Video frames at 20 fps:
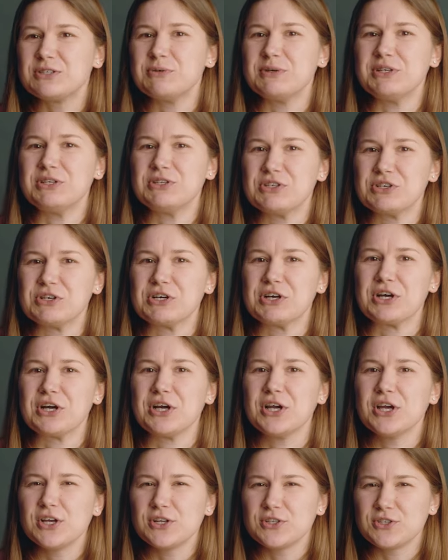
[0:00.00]
to
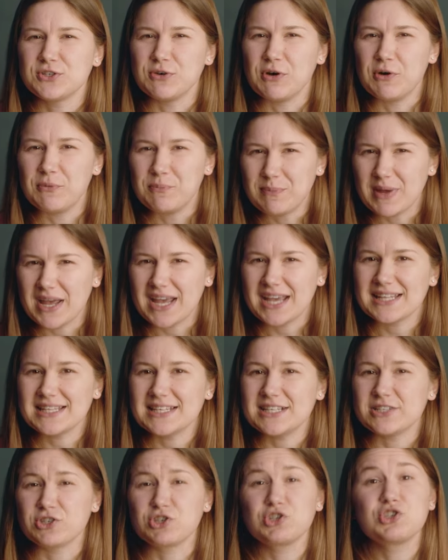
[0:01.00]
endure to obey
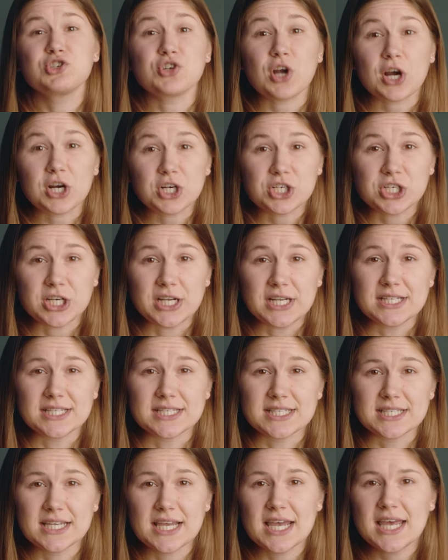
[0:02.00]
the
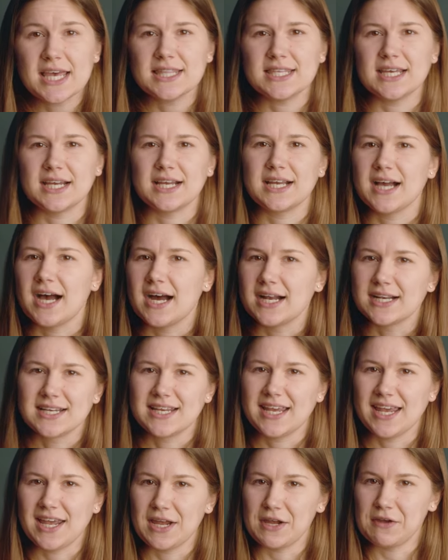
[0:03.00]
instructions that God
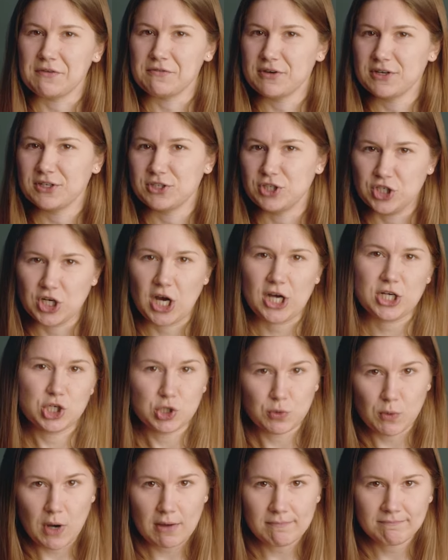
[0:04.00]
gave
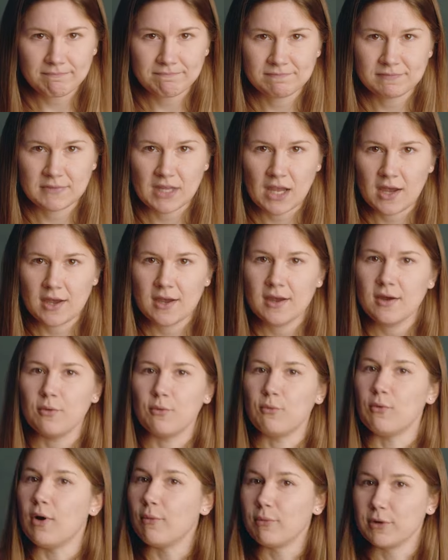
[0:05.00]
Joshua.
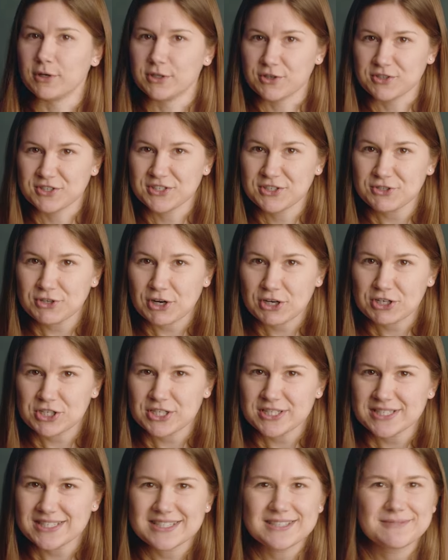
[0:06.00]
What were those
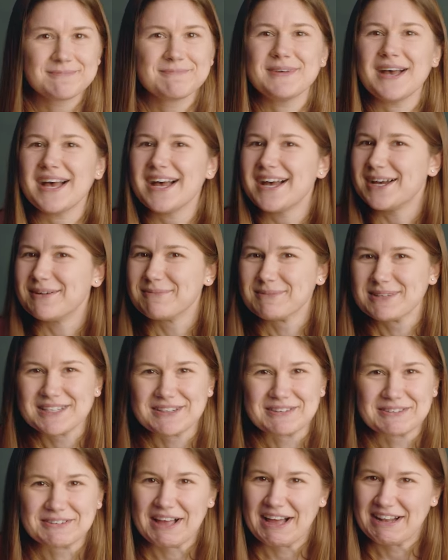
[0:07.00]
instructions? I'm
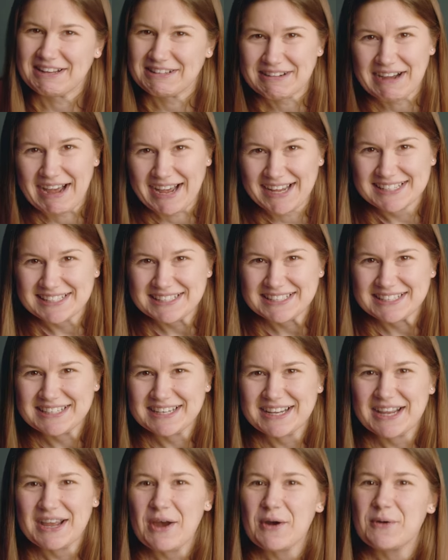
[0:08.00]
so glad you asked.
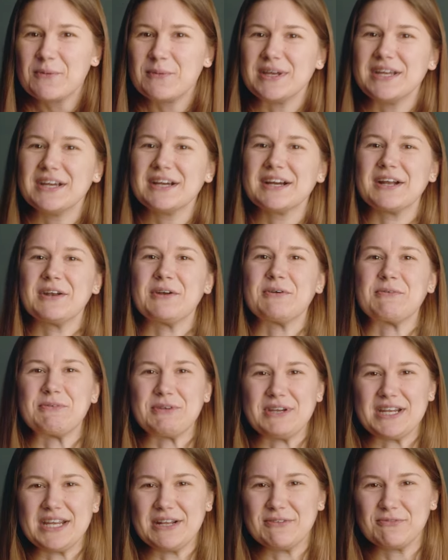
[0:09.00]
We are going to
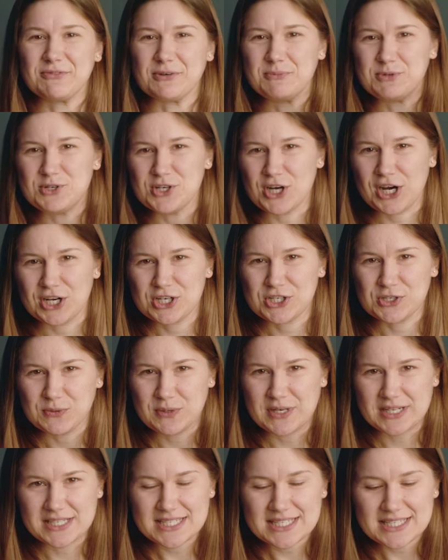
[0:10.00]
read from
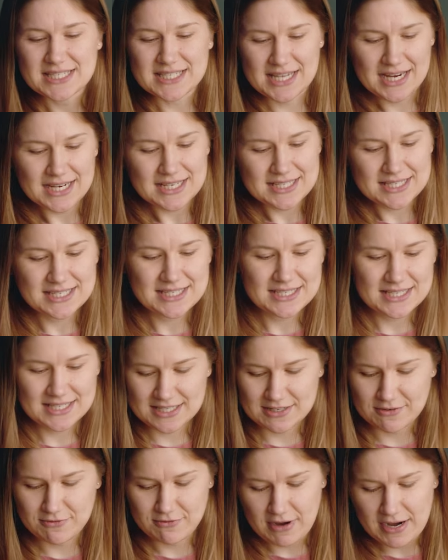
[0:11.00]
Joshua 6
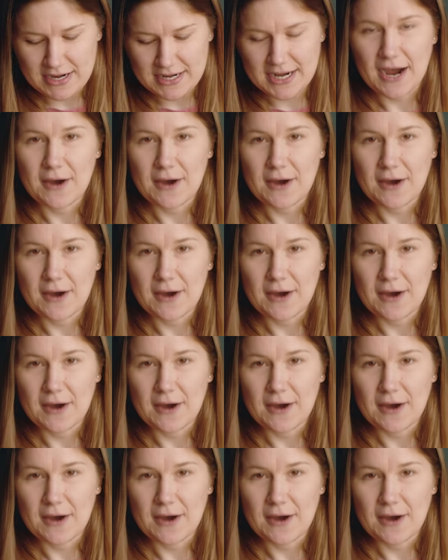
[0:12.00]
to find